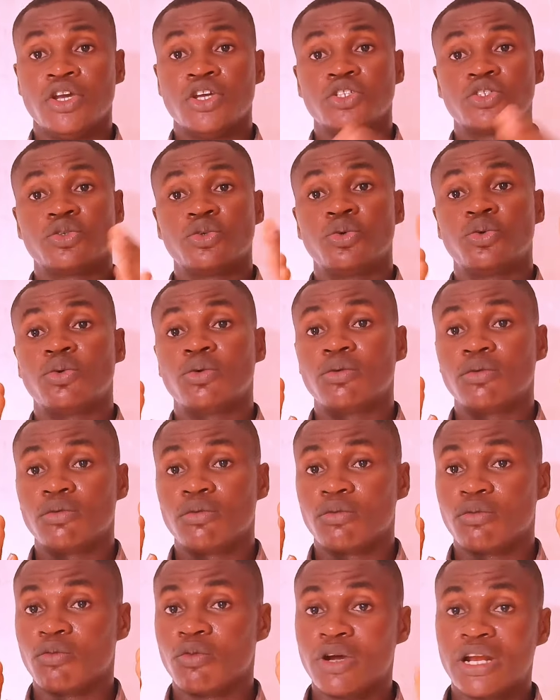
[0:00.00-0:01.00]
So
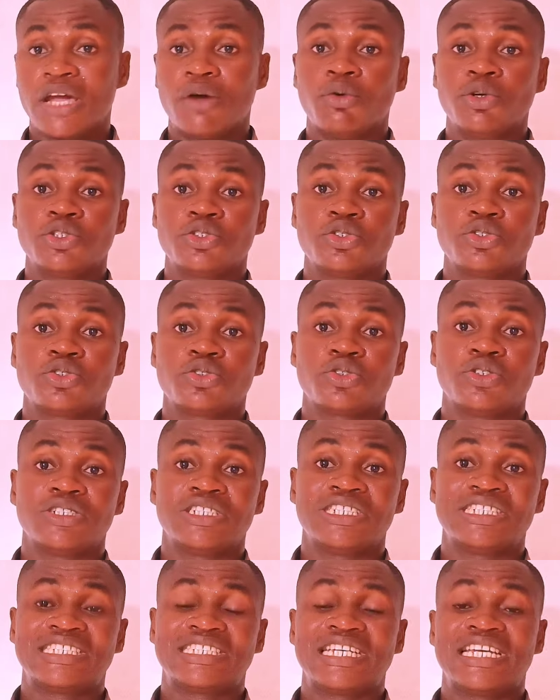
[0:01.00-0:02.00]
what I want you to
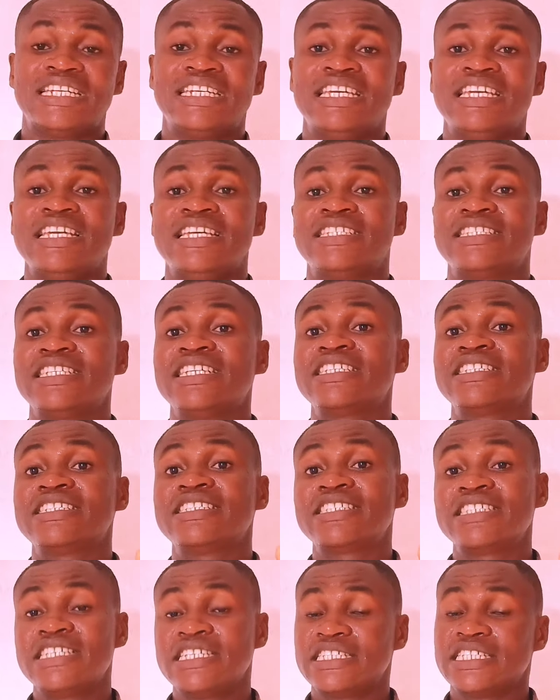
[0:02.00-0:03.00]
understand is it
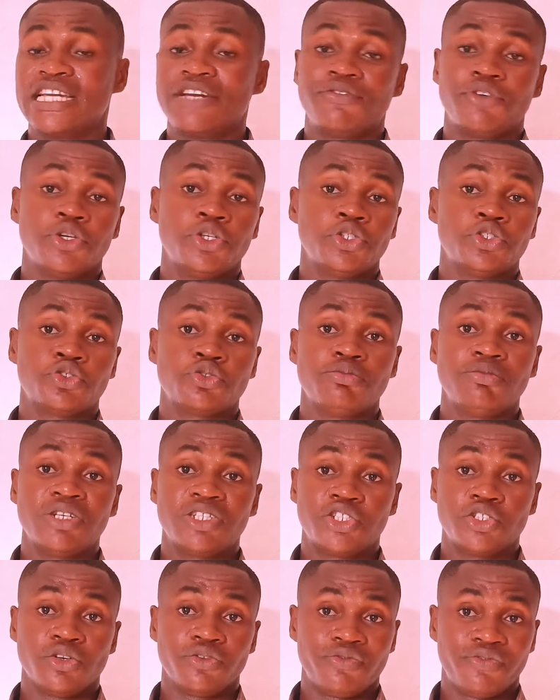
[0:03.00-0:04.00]
is easier for you to
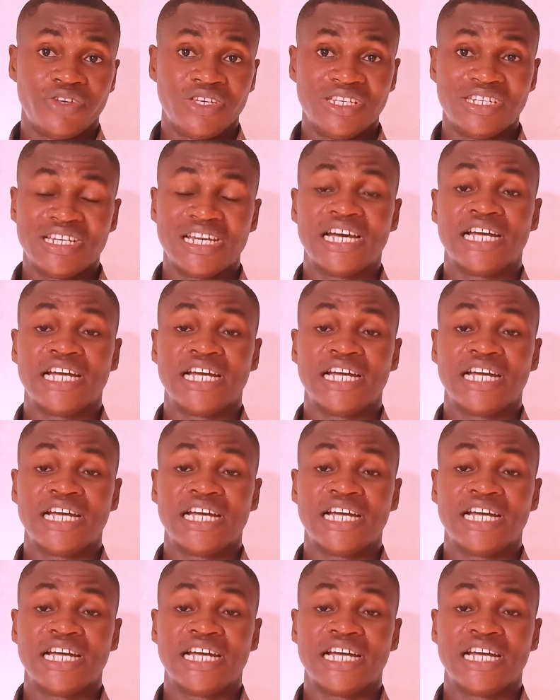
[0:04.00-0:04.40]
mix your feed